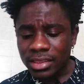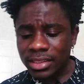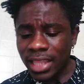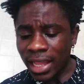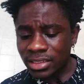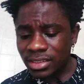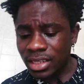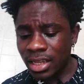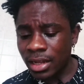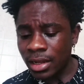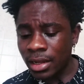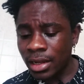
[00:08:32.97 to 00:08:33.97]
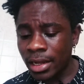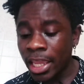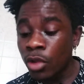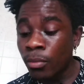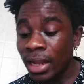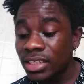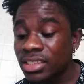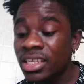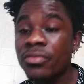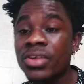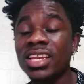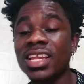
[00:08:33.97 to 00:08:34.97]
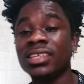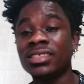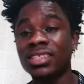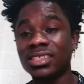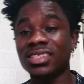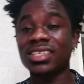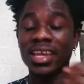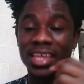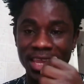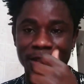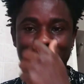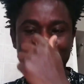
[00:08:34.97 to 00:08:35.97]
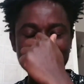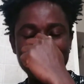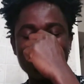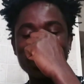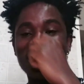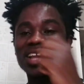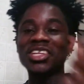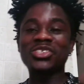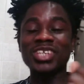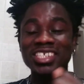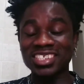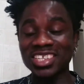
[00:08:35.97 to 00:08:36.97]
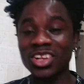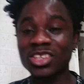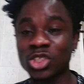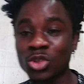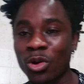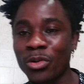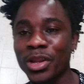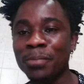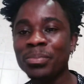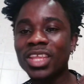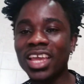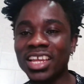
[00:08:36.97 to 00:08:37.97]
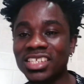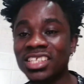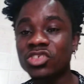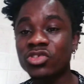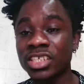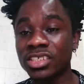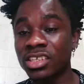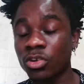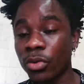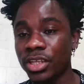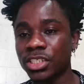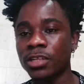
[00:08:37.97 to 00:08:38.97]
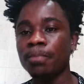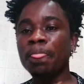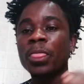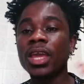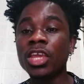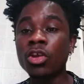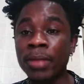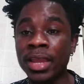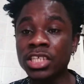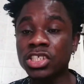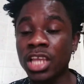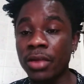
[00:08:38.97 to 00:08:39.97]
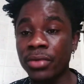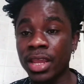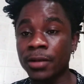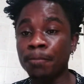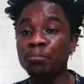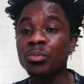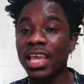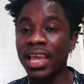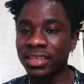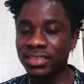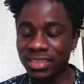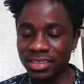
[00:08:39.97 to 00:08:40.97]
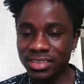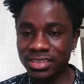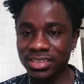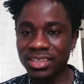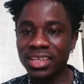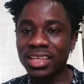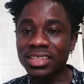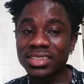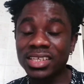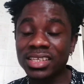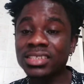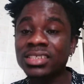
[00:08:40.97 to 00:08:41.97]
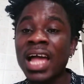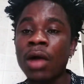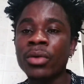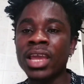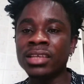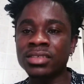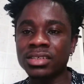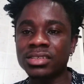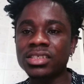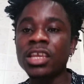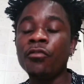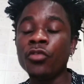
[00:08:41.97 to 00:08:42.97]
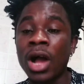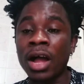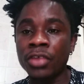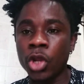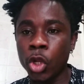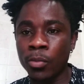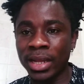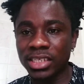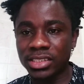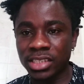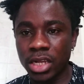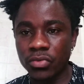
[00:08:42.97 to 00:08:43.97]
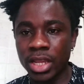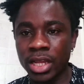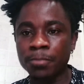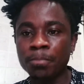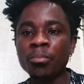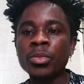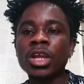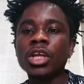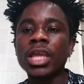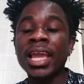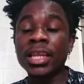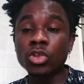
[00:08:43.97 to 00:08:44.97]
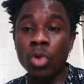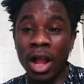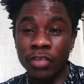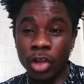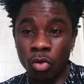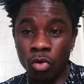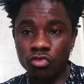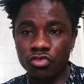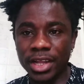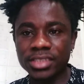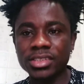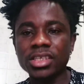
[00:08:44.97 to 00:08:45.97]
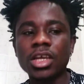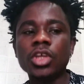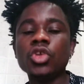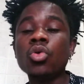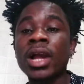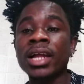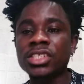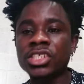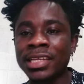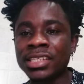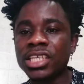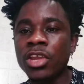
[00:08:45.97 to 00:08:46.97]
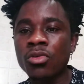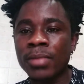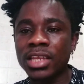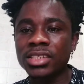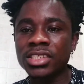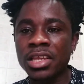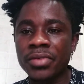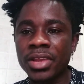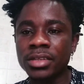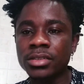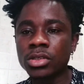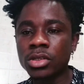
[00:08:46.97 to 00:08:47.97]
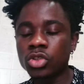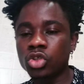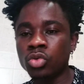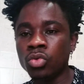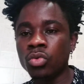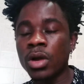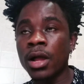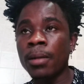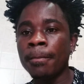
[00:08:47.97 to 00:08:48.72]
does humanitarian exist again? Yeah, interesting story and interesting question. Humanitarian exists. This is how it exists. If you have a humanitarian and you have a contract, you can change the humanitarian to